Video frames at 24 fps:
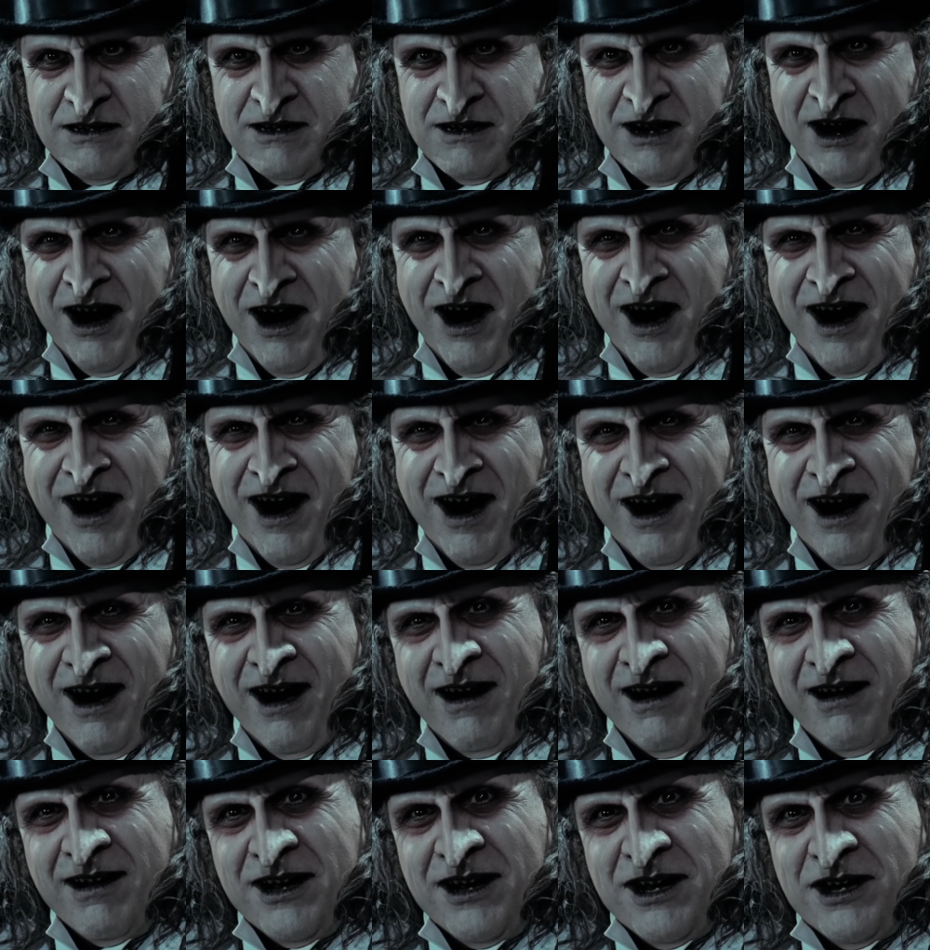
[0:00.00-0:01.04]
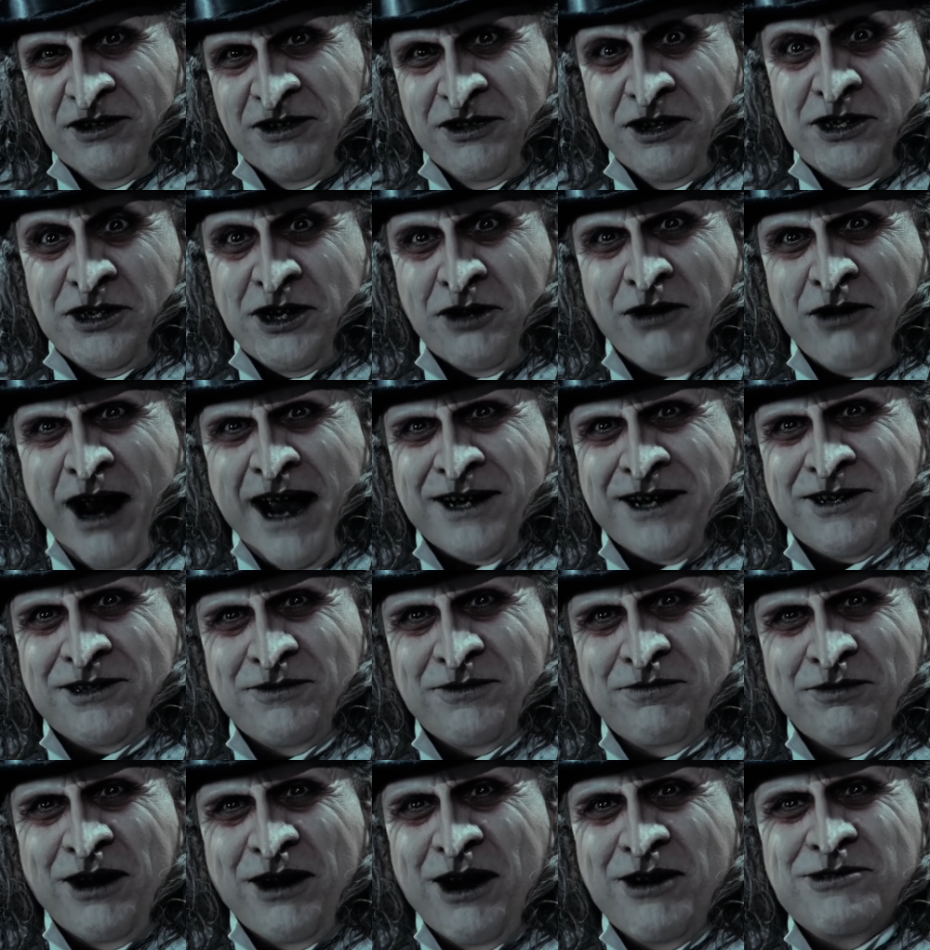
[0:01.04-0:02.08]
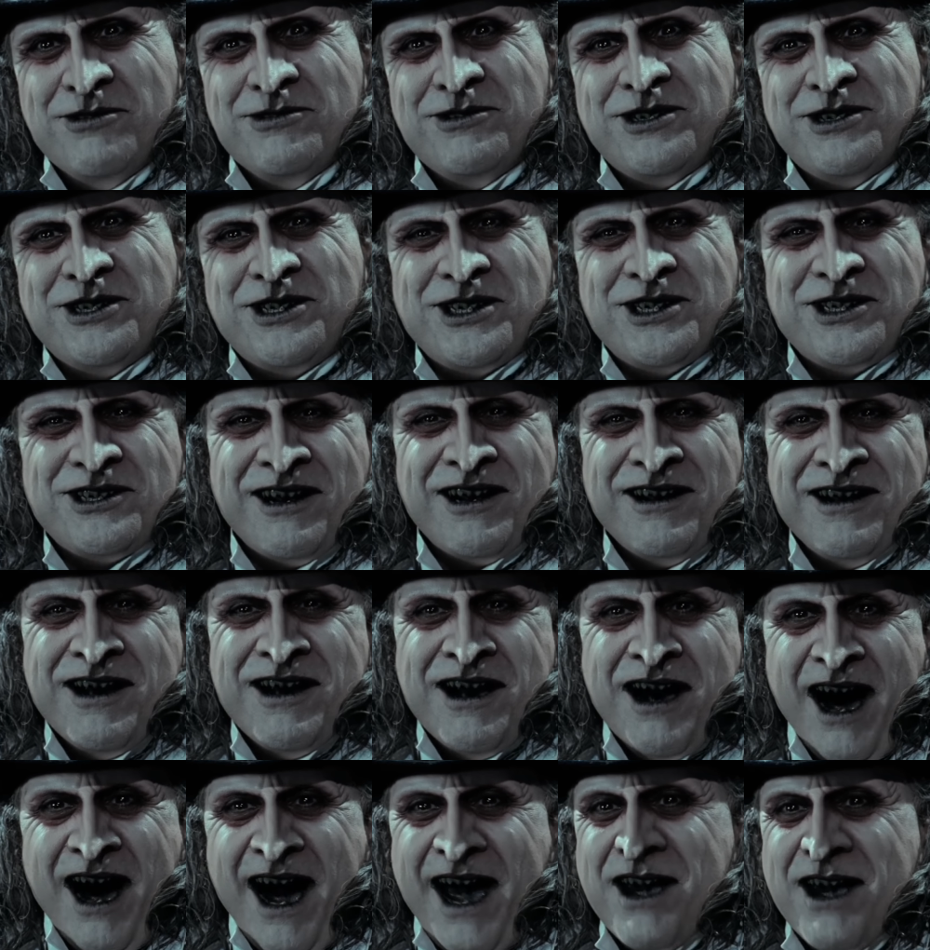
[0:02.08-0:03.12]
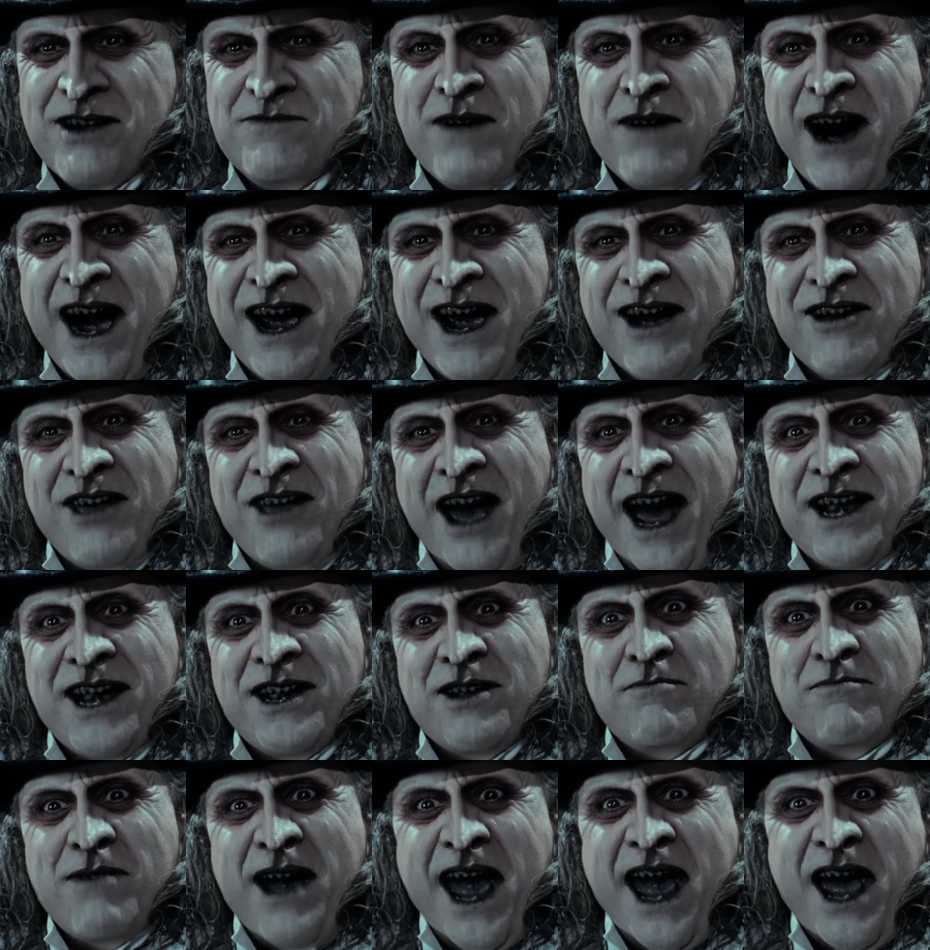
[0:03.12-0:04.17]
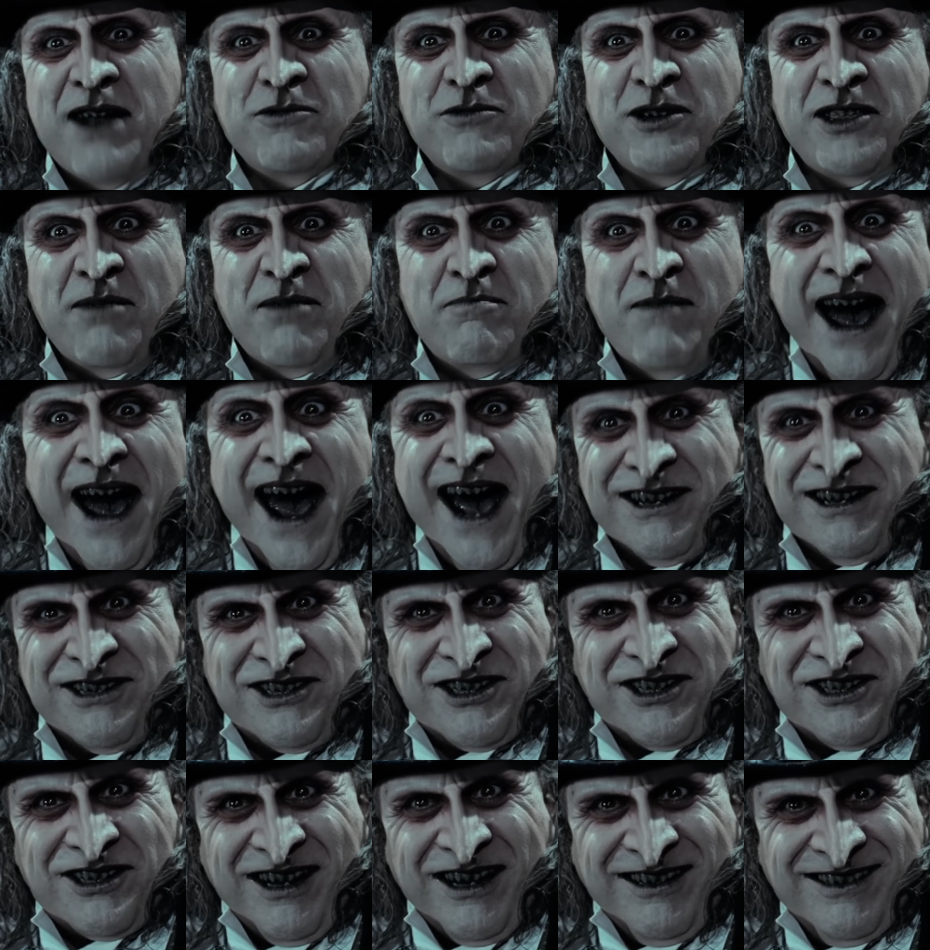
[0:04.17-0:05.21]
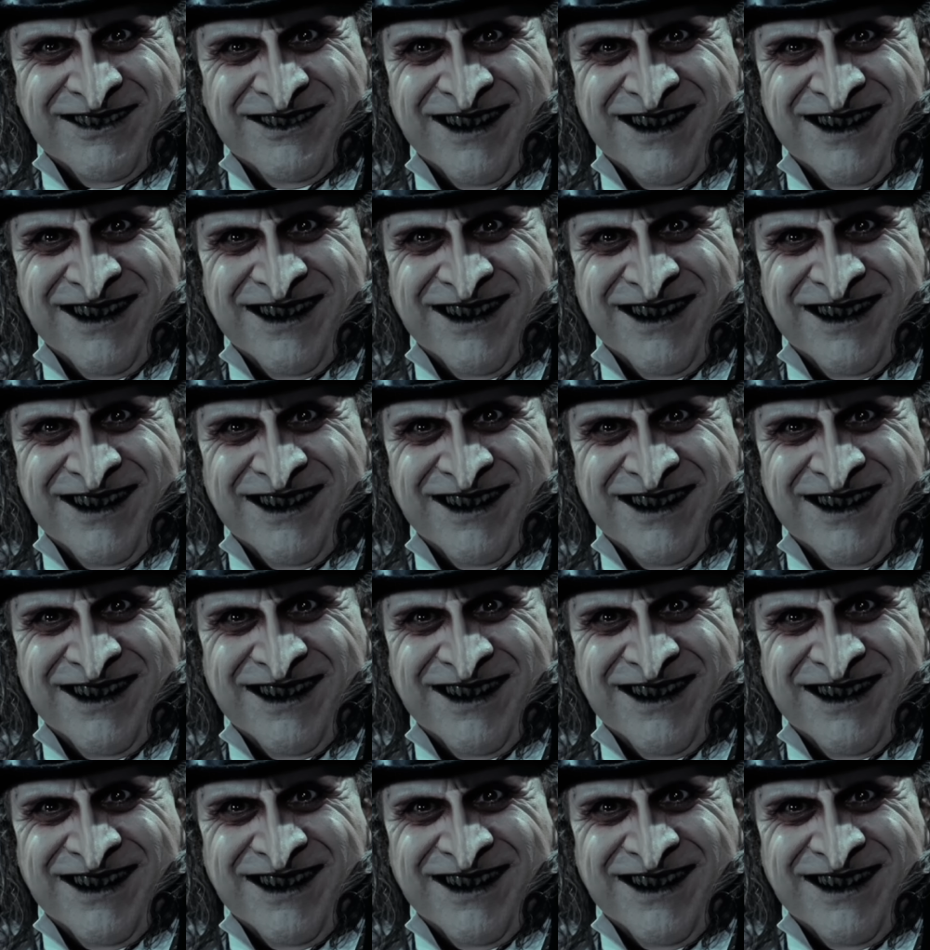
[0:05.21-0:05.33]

Ah, the direct approach. I admire that in a man with a mask.